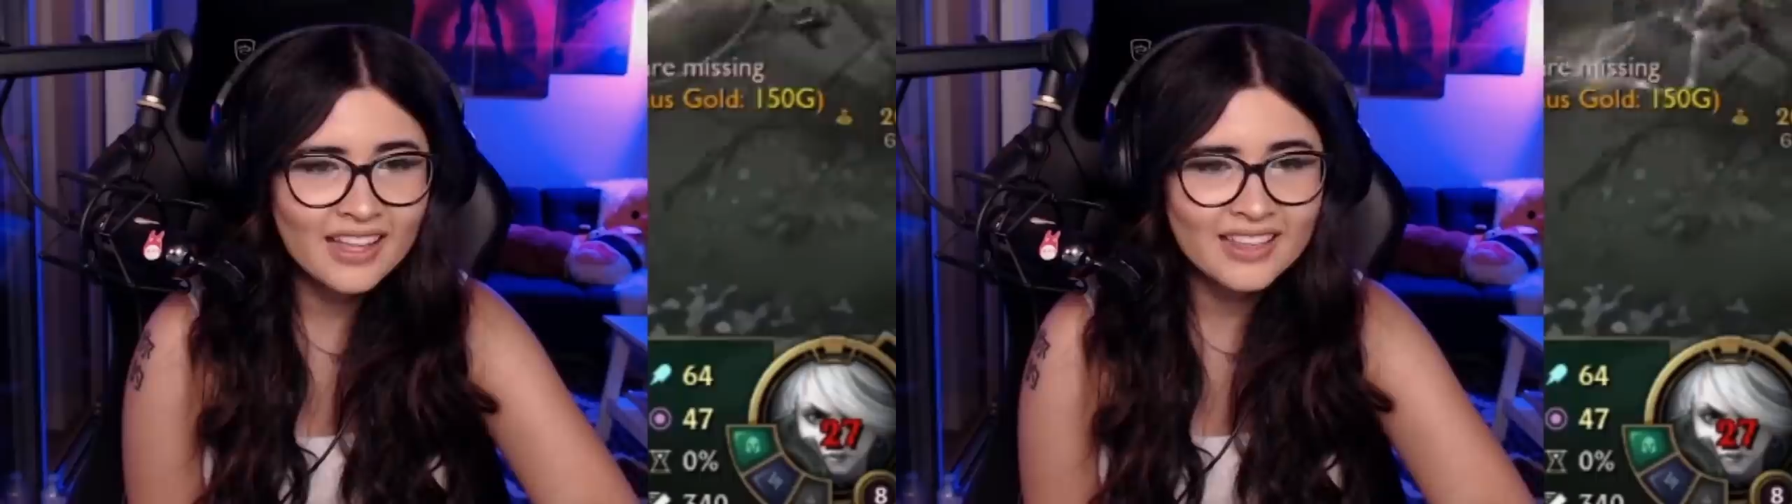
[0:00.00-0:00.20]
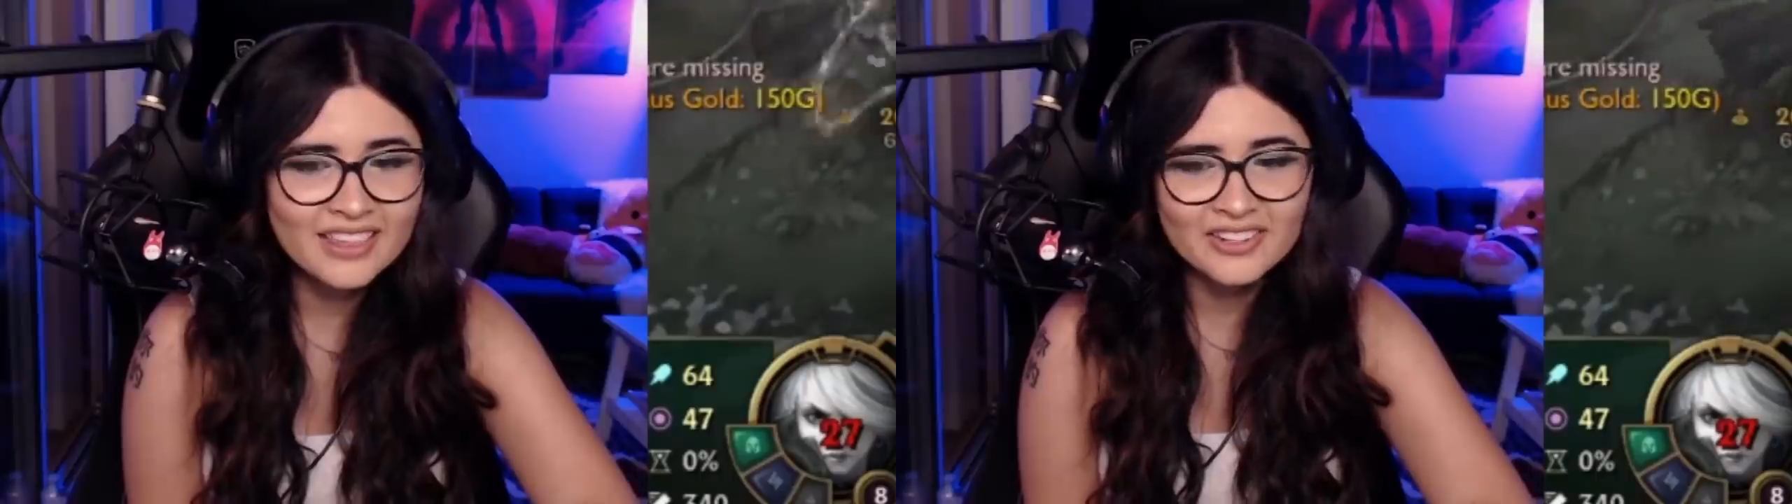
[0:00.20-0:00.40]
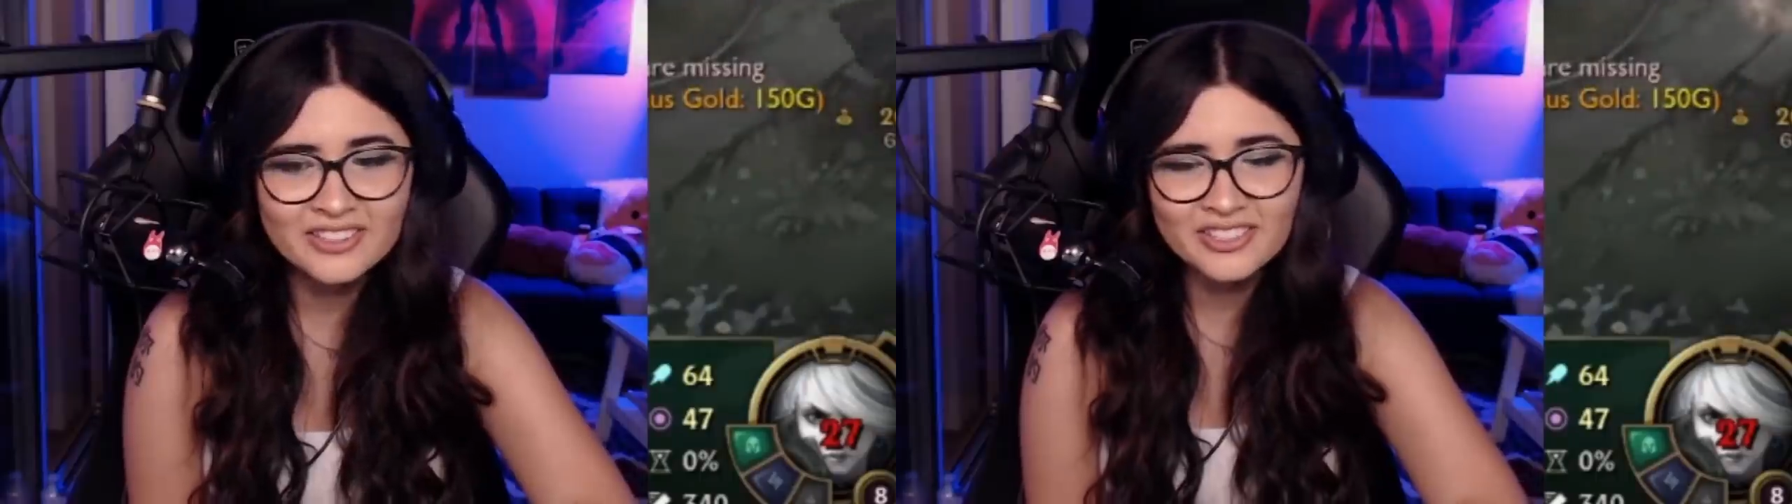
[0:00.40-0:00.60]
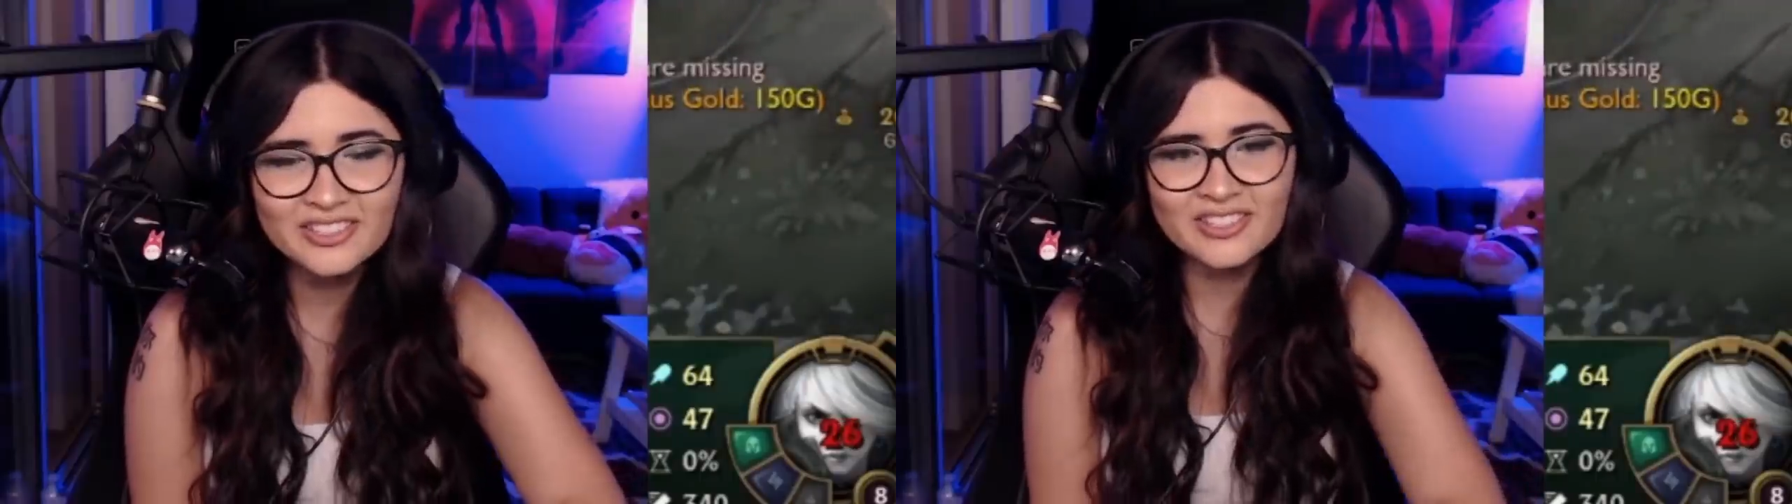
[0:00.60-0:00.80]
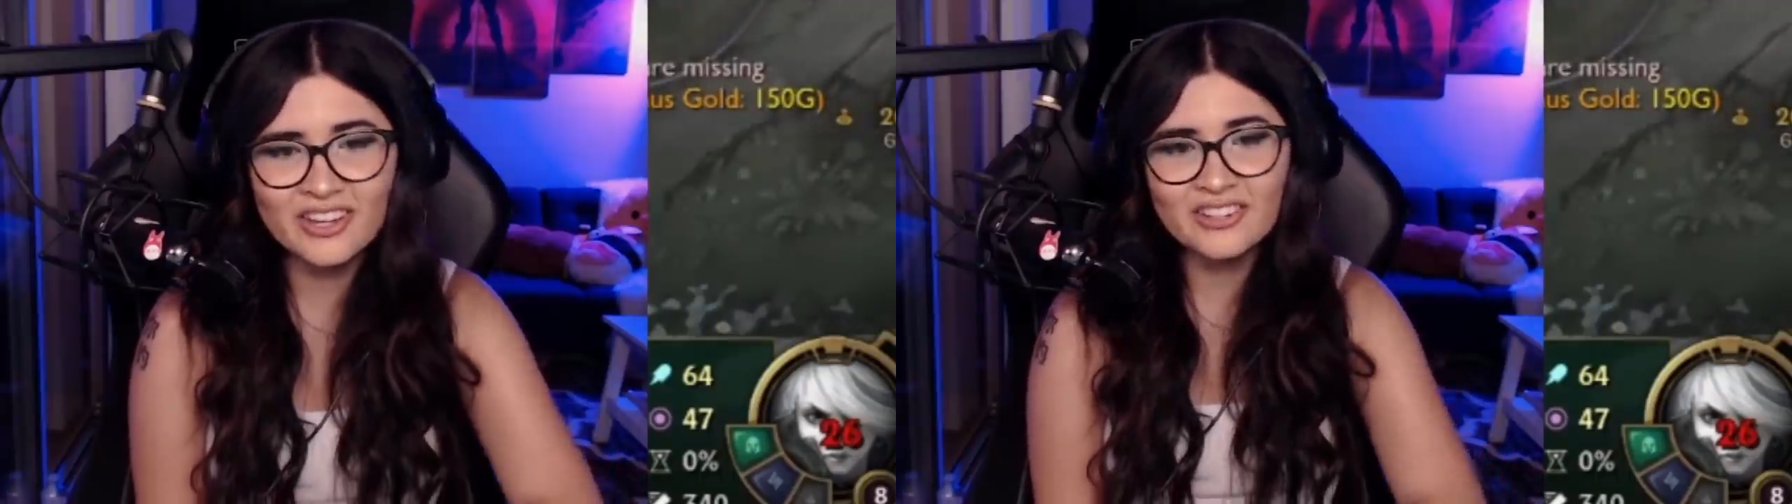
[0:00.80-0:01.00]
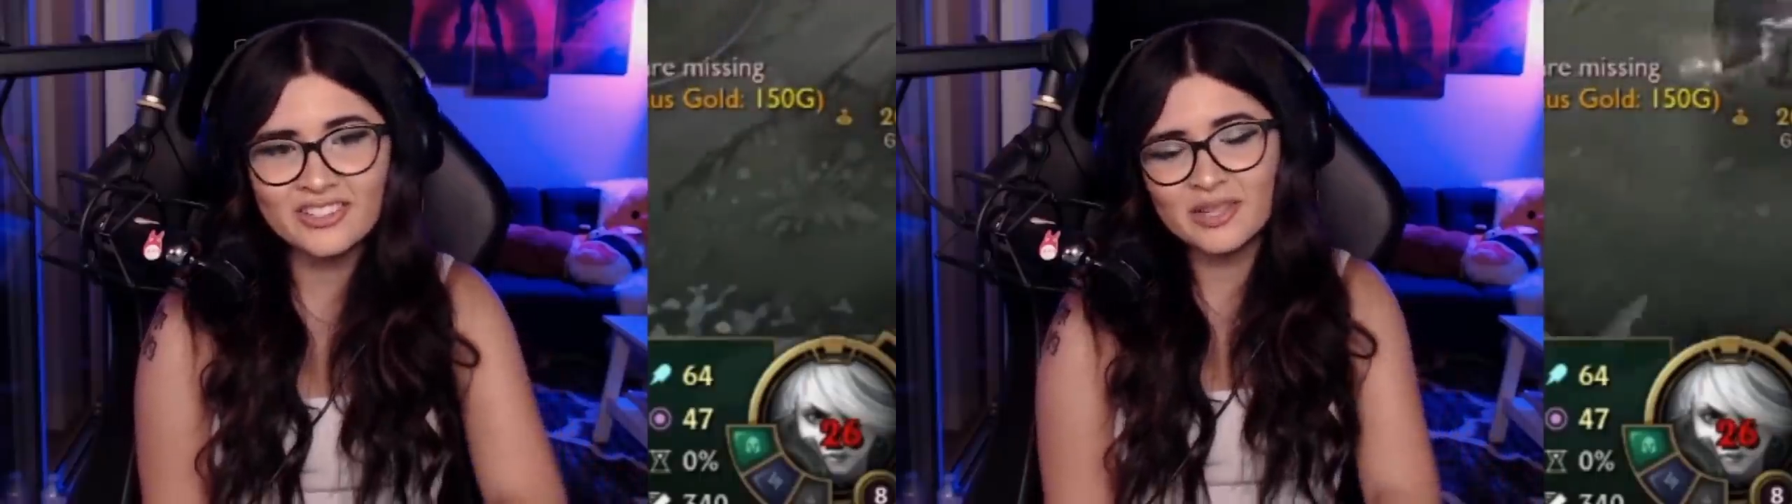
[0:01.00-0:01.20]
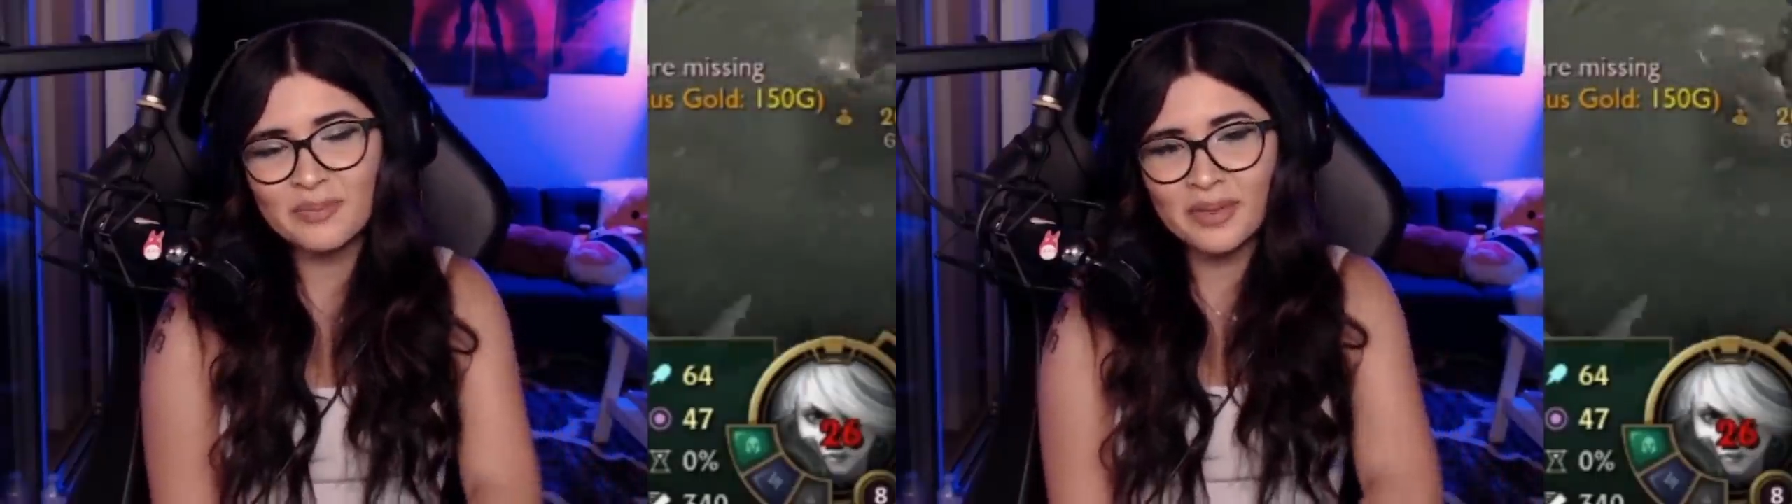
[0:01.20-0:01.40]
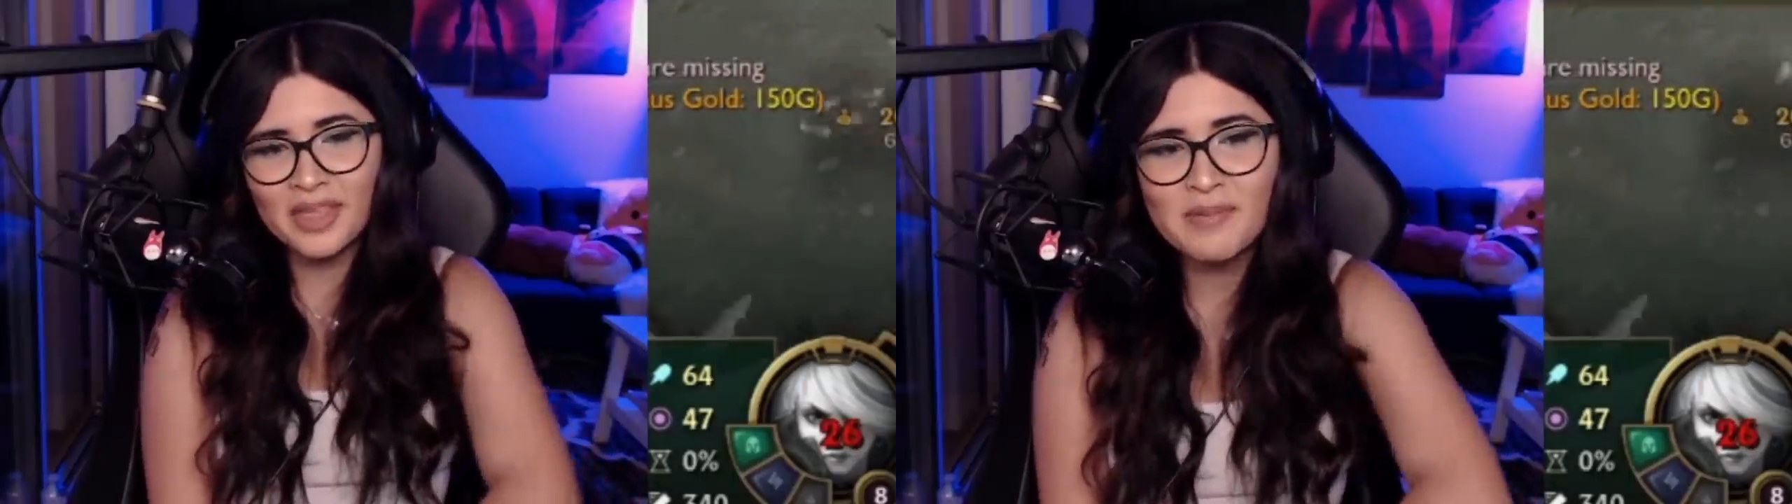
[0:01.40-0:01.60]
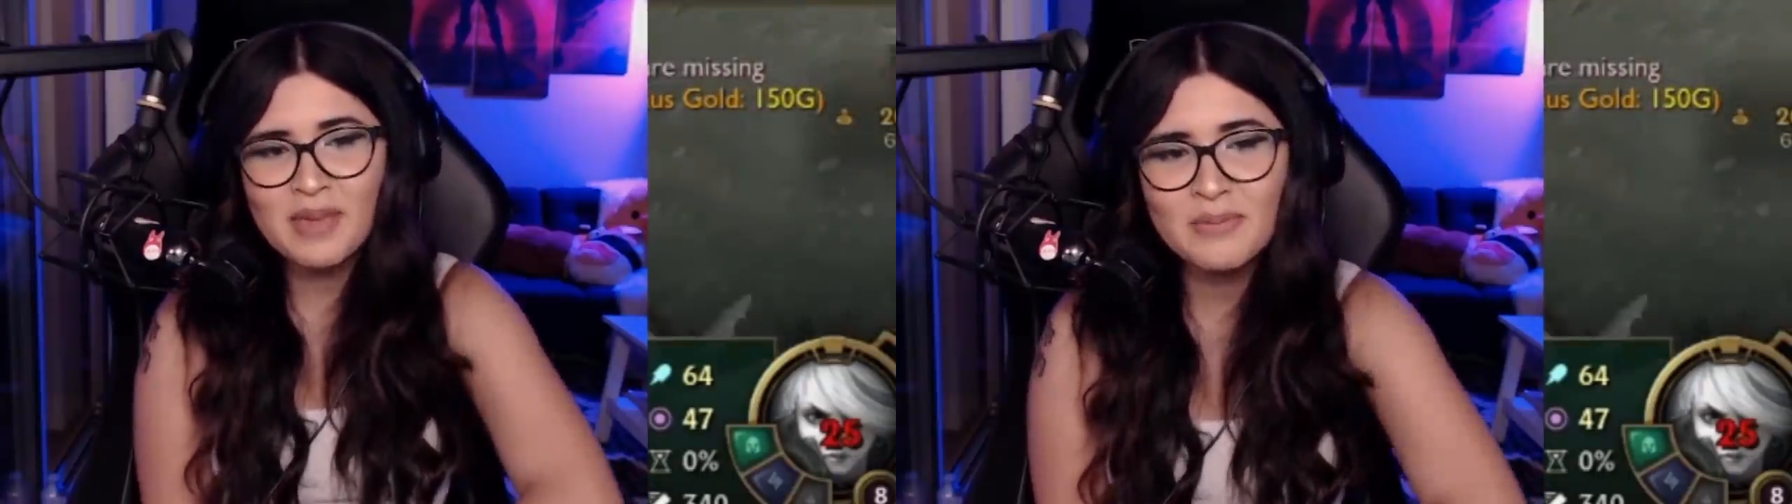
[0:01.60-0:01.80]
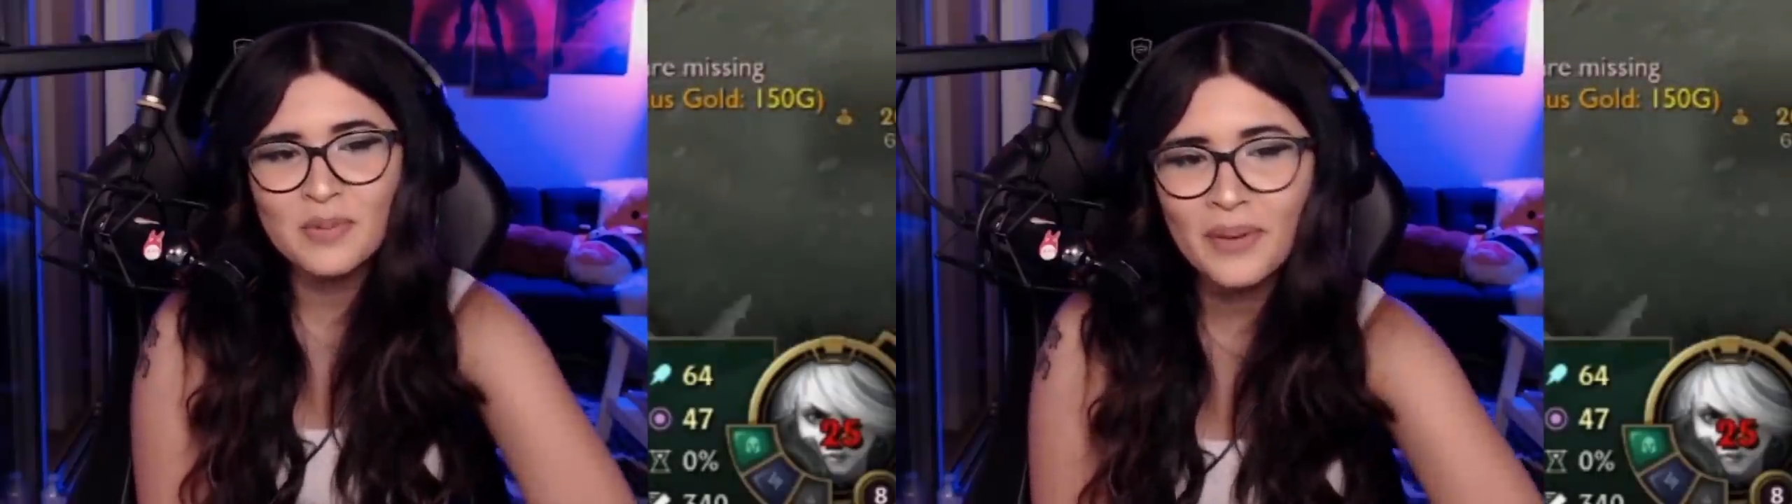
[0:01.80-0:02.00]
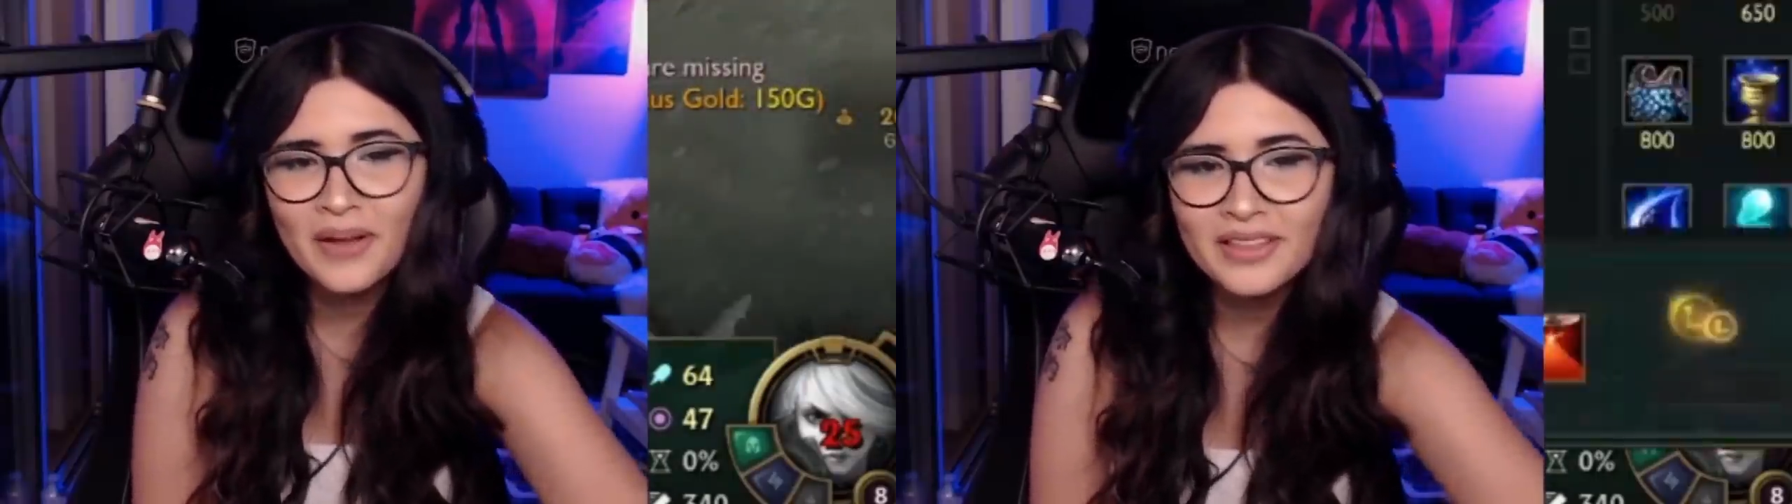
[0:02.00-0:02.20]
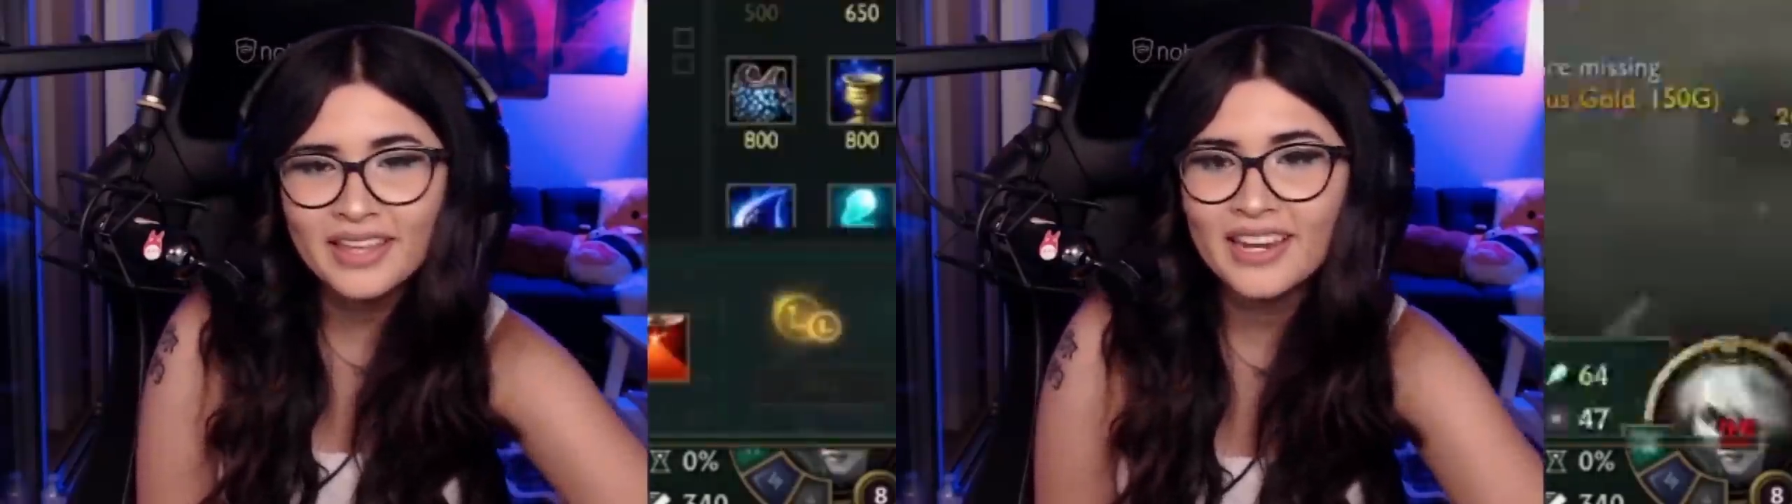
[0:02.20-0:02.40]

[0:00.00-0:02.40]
There's just there's just a billion people bot lane.